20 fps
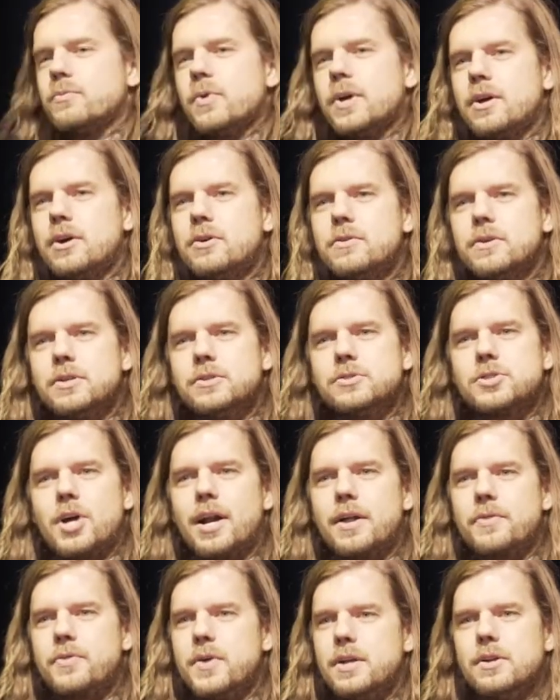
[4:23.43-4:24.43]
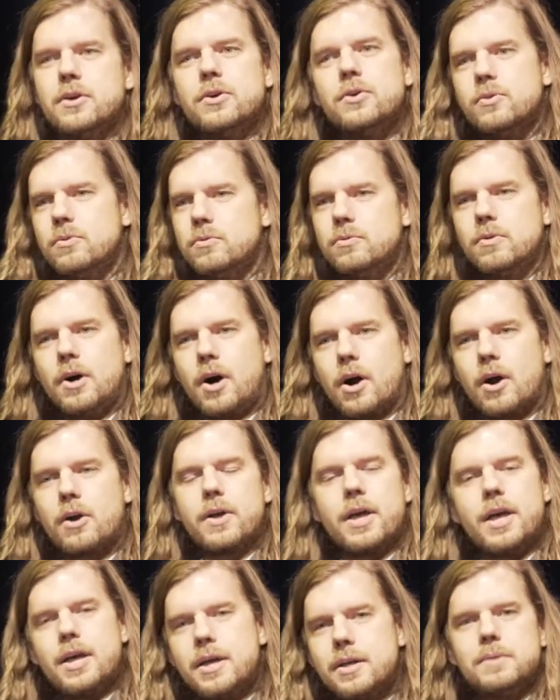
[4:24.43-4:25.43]
Enrico and Jonathan, who are
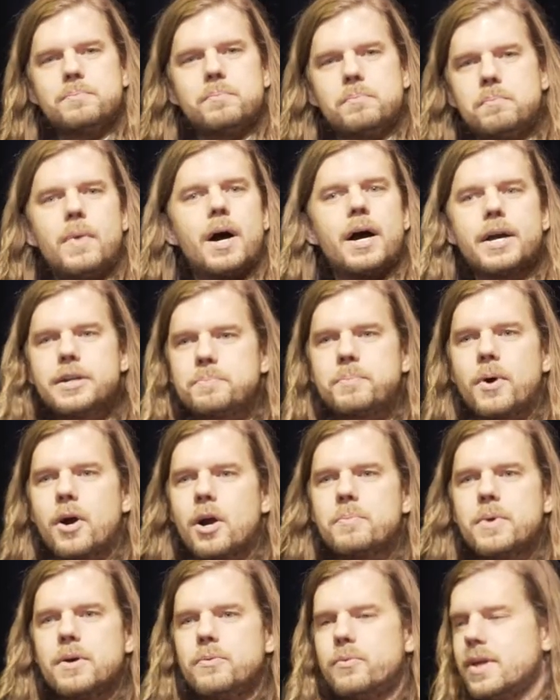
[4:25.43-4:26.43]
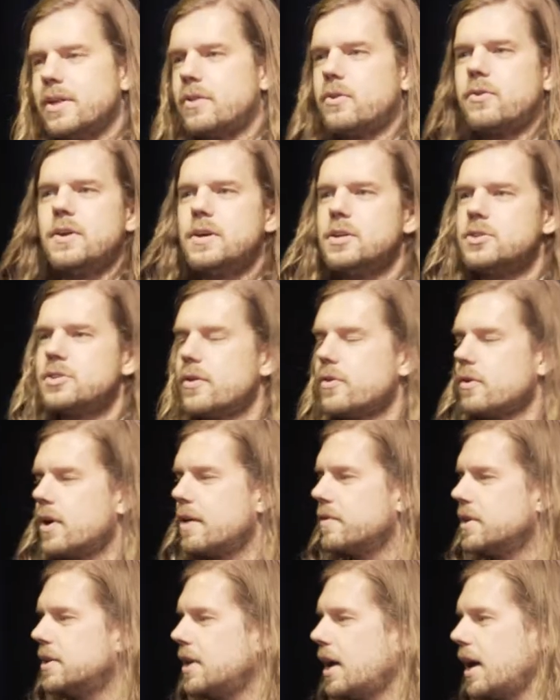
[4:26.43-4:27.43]
in my department, we see each other
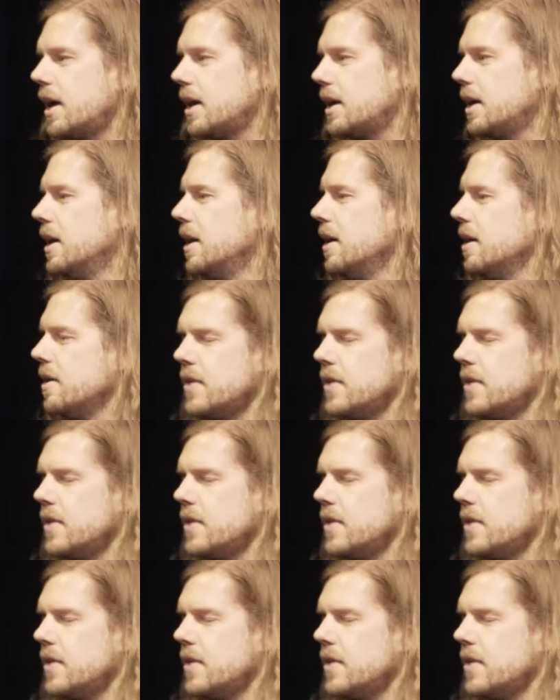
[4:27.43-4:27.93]
every day.